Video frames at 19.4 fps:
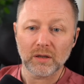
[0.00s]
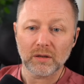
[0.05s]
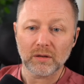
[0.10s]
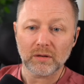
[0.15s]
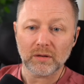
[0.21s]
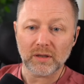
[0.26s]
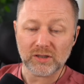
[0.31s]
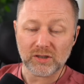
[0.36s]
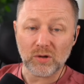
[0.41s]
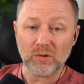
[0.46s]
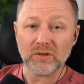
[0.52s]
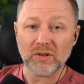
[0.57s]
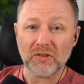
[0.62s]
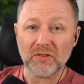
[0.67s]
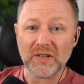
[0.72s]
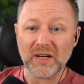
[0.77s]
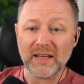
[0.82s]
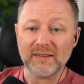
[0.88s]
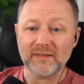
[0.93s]
it's called a
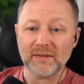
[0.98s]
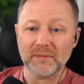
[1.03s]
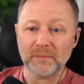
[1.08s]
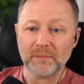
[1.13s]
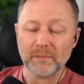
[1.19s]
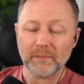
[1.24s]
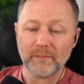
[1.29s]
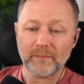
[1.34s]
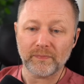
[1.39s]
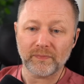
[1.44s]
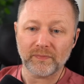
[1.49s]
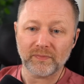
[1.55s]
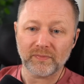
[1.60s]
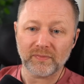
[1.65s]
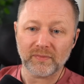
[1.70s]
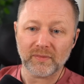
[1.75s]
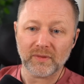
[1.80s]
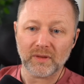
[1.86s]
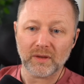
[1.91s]
thread.
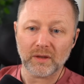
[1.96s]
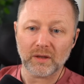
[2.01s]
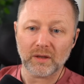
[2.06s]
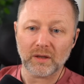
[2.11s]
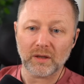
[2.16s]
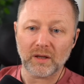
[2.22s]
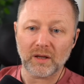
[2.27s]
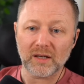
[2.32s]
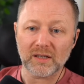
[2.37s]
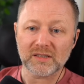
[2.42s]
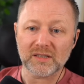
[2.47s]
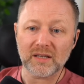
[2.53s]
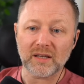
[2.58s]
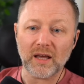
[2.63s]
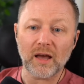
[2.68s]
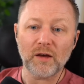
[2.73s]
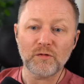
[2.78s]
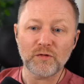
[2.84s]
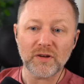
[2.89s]
I said,
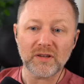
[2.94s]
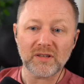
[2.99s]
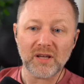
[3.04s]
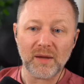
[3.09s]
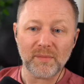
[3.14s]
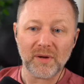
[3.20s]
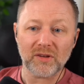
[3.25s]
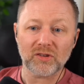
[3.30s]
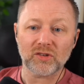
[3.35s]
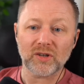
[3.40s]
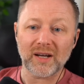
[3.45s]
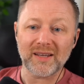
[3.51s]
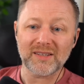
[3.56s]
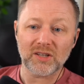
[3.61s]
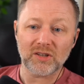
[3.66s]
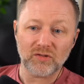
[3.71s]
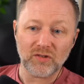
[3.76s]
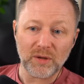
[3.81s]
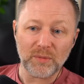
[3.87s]
every time I try
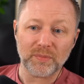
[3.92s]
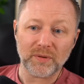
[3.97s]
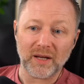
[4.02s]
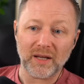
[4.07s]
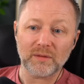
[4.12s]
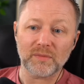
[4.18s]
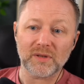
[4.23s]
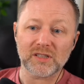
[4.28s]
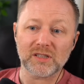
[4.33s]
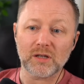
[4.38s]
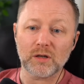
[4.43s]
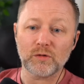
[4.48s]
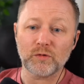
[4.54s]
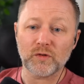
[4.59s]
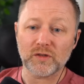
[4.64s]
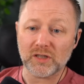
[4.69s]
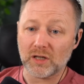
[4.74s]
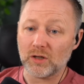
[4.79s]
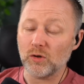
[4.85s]
to rebrand myself
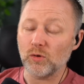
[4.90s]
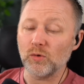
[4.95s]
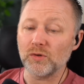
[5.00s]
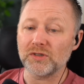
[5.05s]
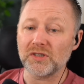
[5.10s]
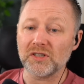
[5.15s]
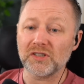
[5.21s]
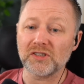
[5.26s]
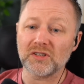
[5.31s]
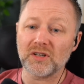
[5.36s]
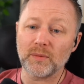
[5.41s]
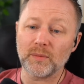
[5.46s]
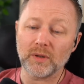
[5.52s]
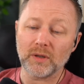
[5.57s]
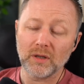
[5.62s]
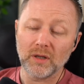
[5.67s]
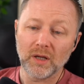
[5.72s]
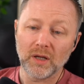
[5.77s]
as a cozy streamer,